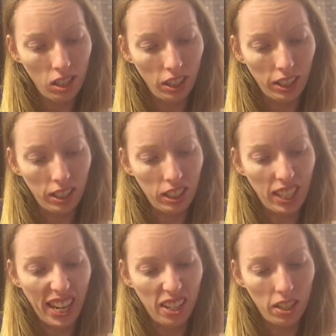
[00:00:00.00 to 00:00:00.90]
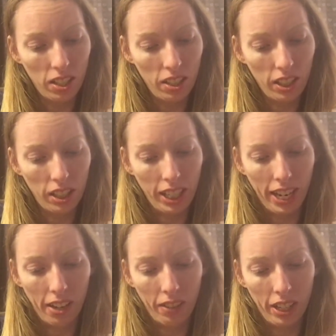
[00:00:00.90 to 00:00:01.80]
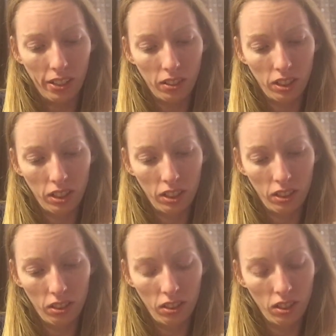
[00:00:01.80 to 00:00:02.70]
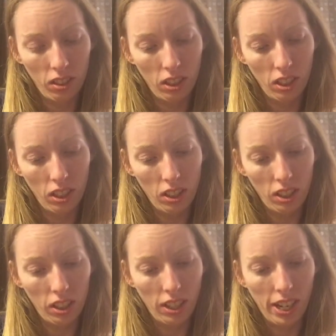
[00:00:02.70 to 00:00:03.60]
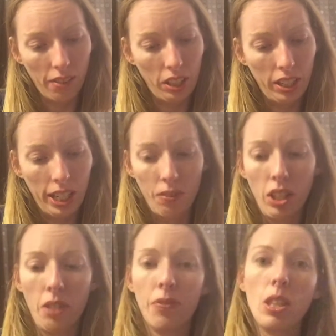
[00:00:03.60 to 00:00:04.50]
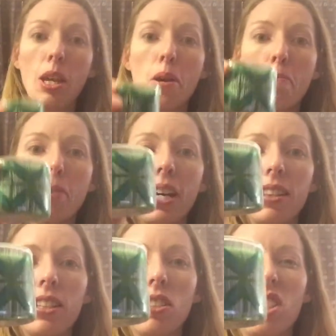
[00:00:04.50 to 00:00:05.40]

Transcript: like set that they have out. Doesn't have the name on them, but these